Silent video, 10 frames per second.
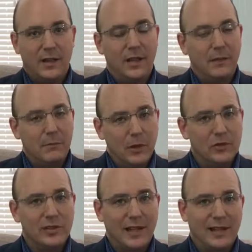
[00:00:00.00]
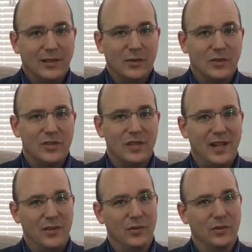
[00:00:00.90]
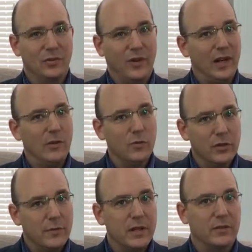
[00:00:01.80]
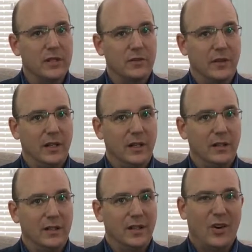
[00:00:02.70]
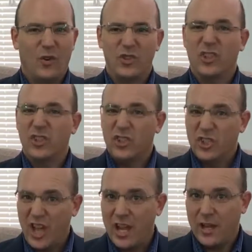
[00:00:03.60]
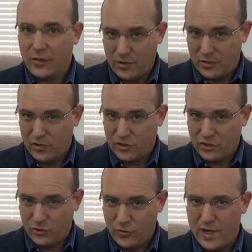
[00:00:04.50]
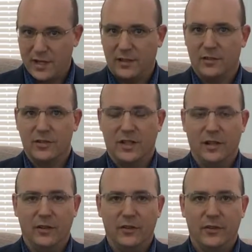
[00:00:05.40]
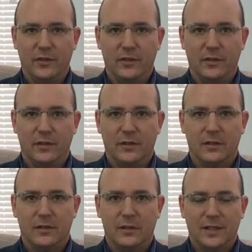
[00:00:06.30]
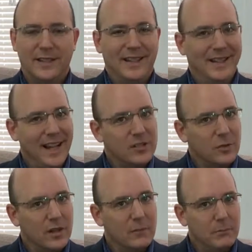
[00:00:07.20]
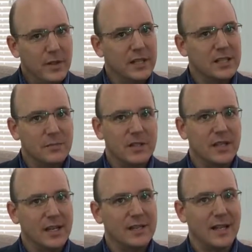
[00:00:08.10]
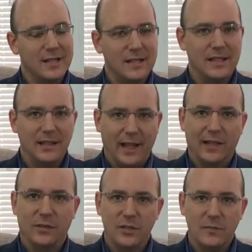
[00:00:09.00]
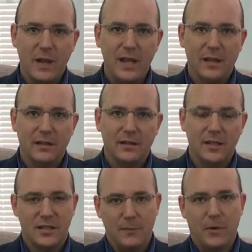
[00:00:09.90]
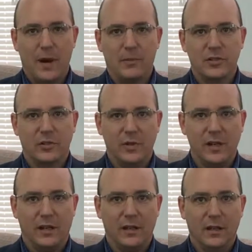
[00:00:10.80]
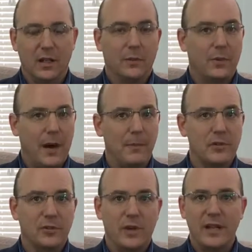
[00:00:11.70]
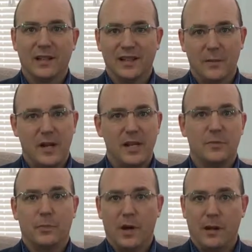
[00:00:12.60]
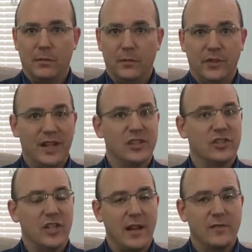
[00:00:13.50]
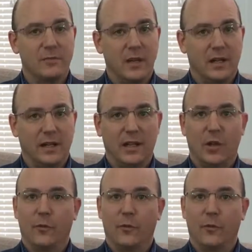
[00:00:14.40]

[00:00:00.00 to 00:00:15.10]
that most landlords either do very rudimentary screening or just say they're screening their tenants. And that's one of the biggest mistakes I see landlords make, is improper screening. Proper screening eliminates problems and saves money